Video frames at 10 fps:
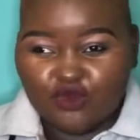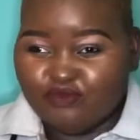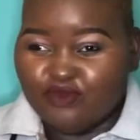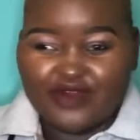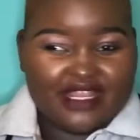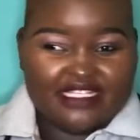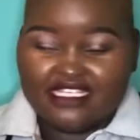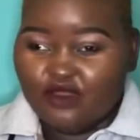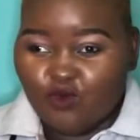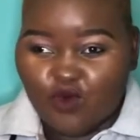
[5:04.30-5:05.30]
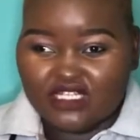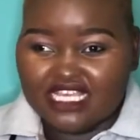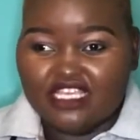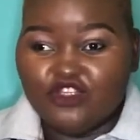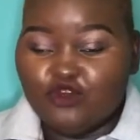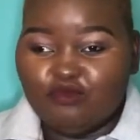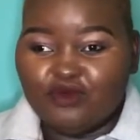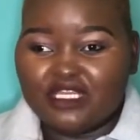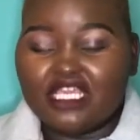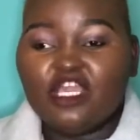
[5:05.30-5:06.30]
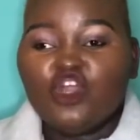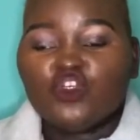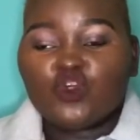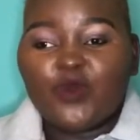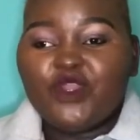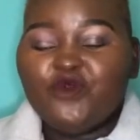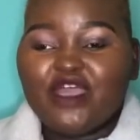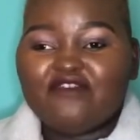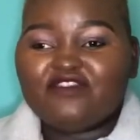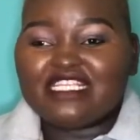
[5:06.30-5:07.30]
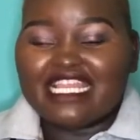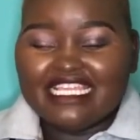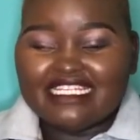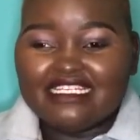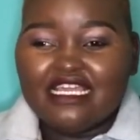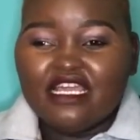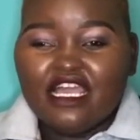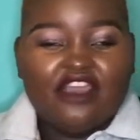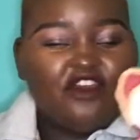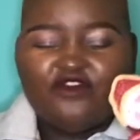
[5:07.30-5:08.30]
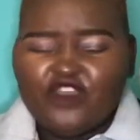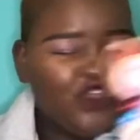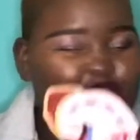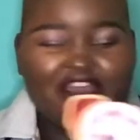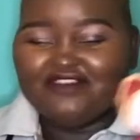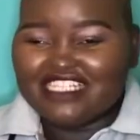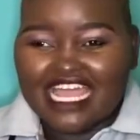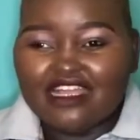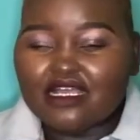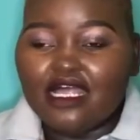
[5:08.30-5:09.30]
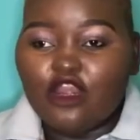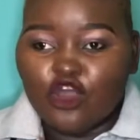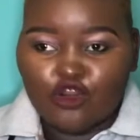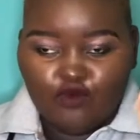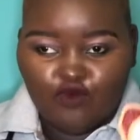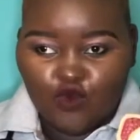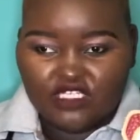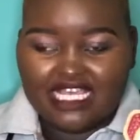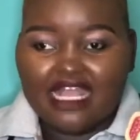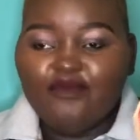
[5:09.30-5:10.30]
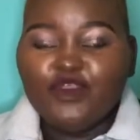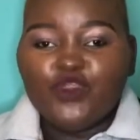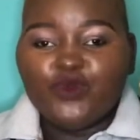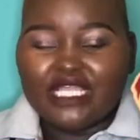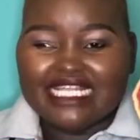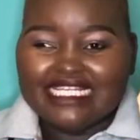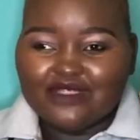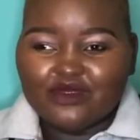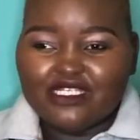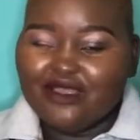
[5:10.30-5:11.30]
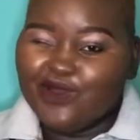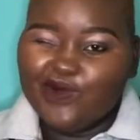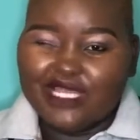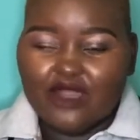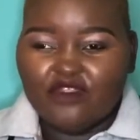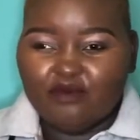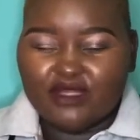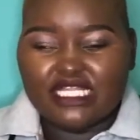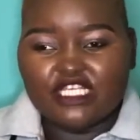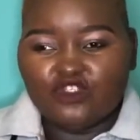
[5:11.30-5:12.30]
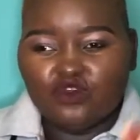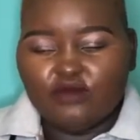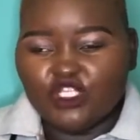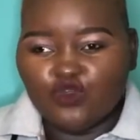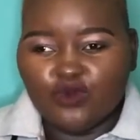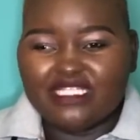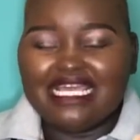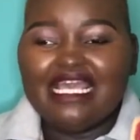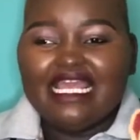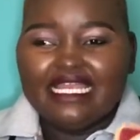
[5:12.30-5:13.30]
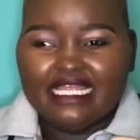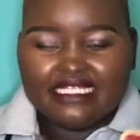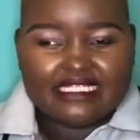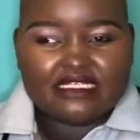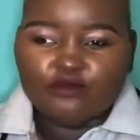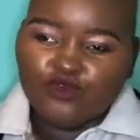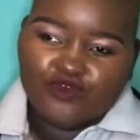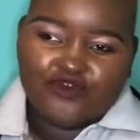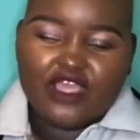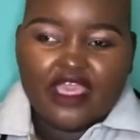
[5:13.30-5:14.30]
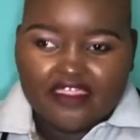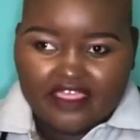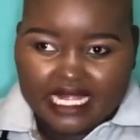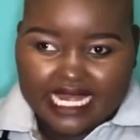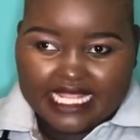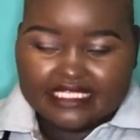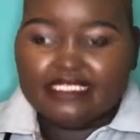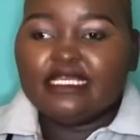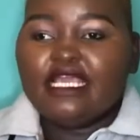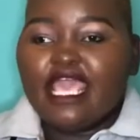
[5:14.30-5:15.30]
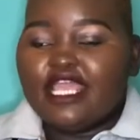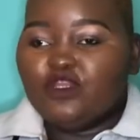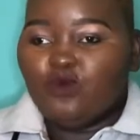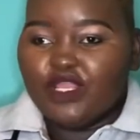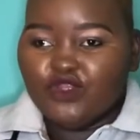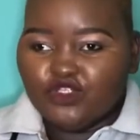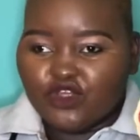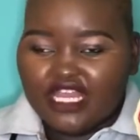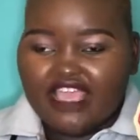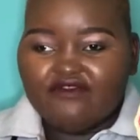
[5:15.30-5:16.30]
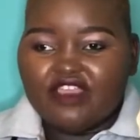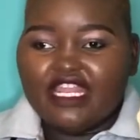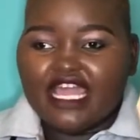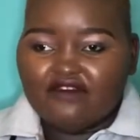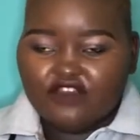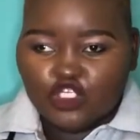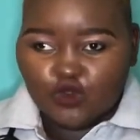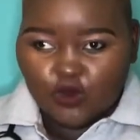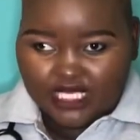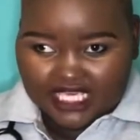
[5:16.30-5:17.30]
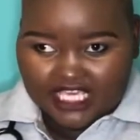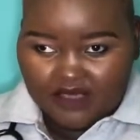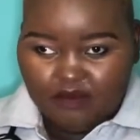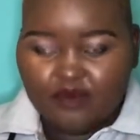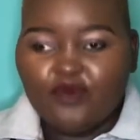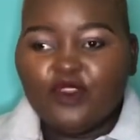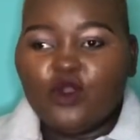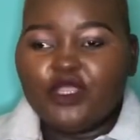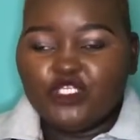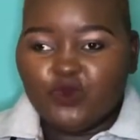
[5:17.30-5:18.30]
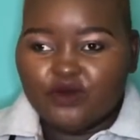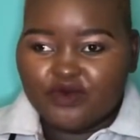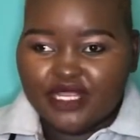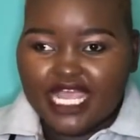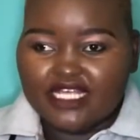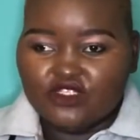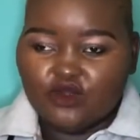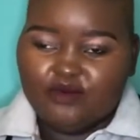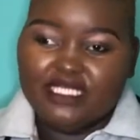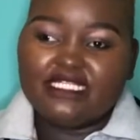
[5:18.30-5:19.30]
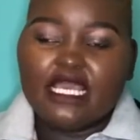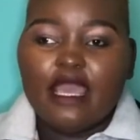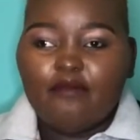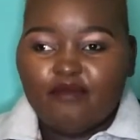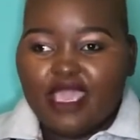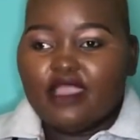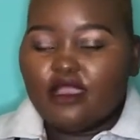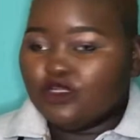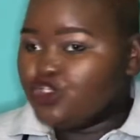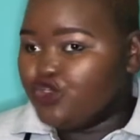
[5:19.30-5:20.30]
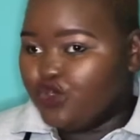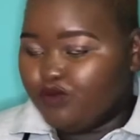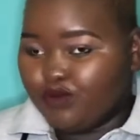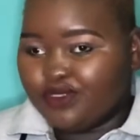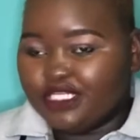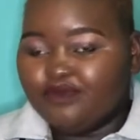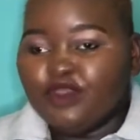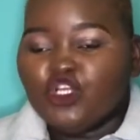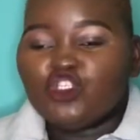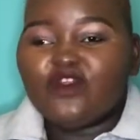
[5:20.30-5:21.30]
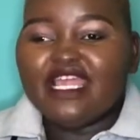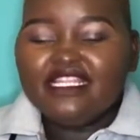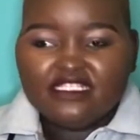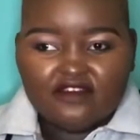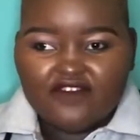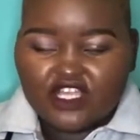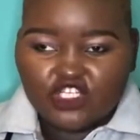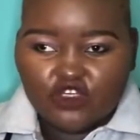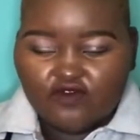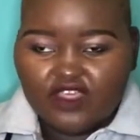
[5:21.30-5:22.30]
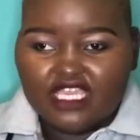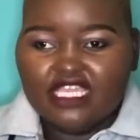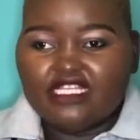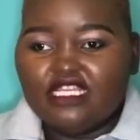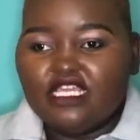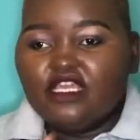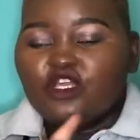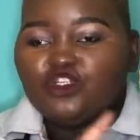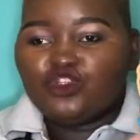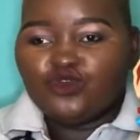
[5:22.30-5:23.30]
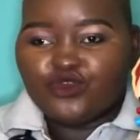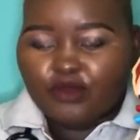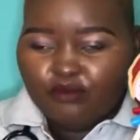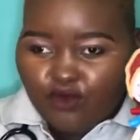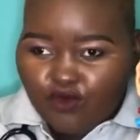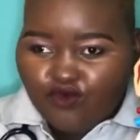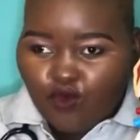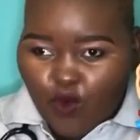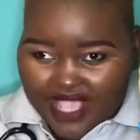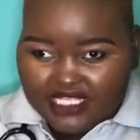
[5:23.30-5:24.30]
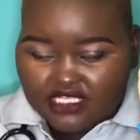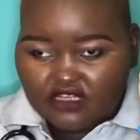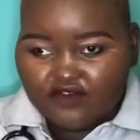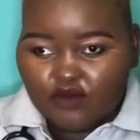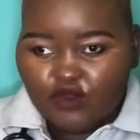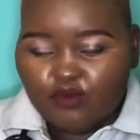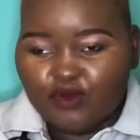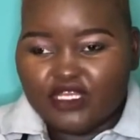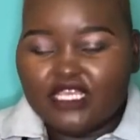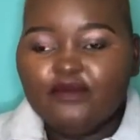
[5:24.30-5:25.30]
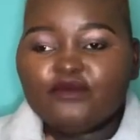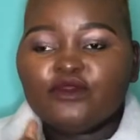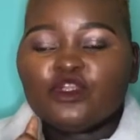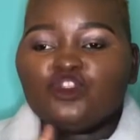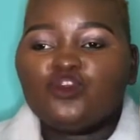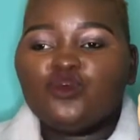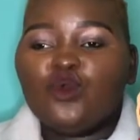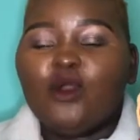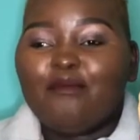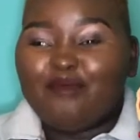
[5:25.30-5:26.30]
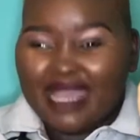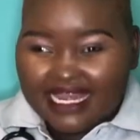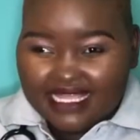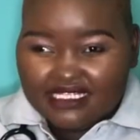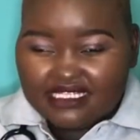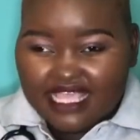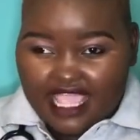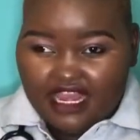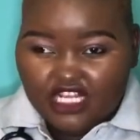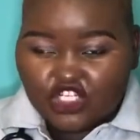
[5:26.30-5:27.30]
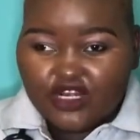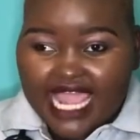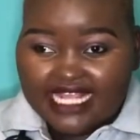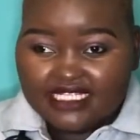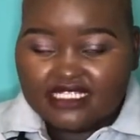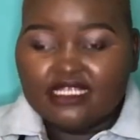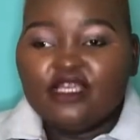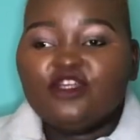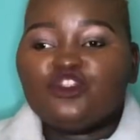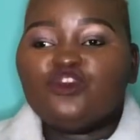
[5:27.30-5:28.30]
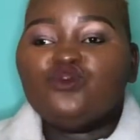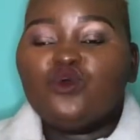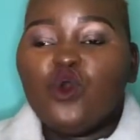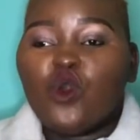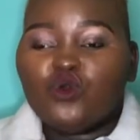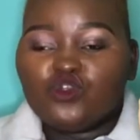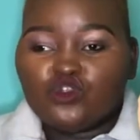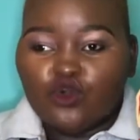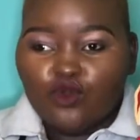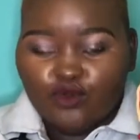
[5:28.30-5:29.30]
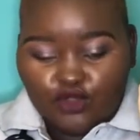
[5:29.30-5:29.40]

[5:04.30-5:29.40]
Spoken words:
rather say water in your body. So when you have drunk a lot of water, your kidneys will say, oh, now the body has too much water, let us remove the rest. And when you don't have enough, it will keep, or it will reabsorb it back to your body. So that is the function of the kidney, to remove waste from your body, to balance the electrolytes, to also